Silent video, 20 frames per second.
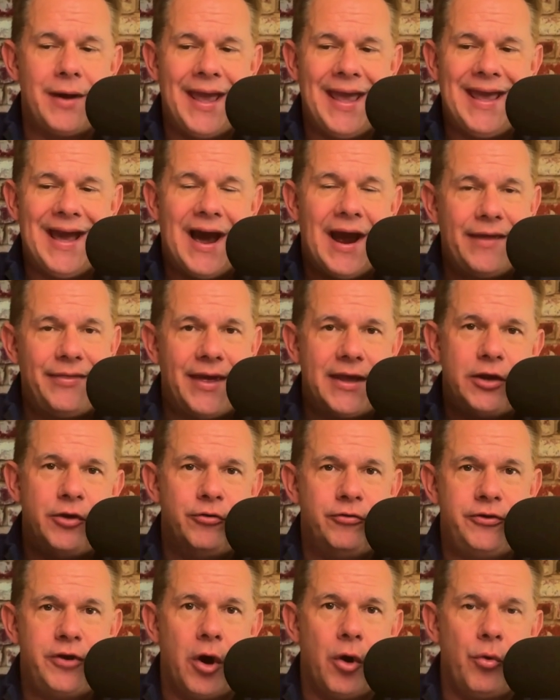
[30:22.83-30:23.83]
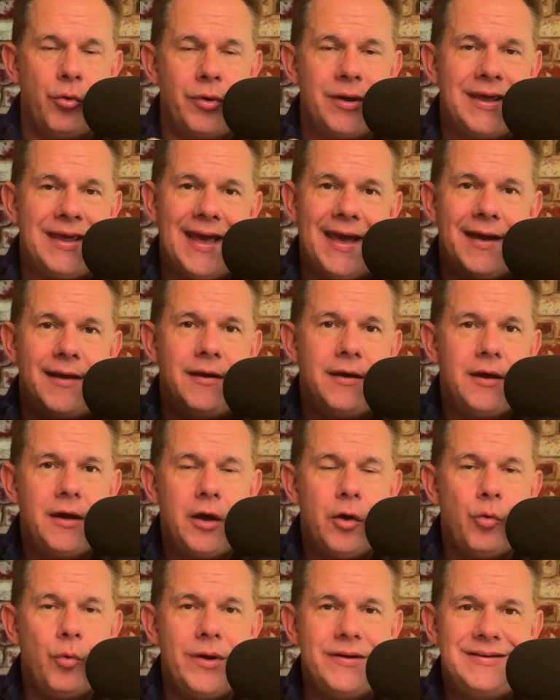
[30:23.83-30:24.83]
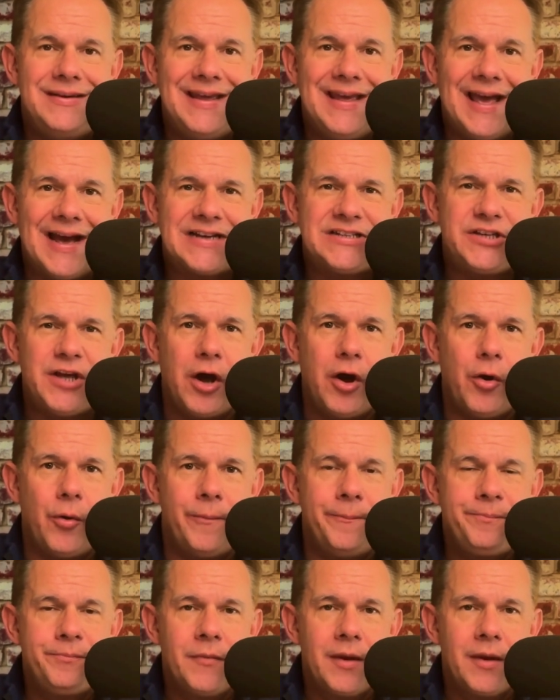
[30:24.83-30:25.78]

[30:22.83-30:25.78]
AI that you don't get with DxO.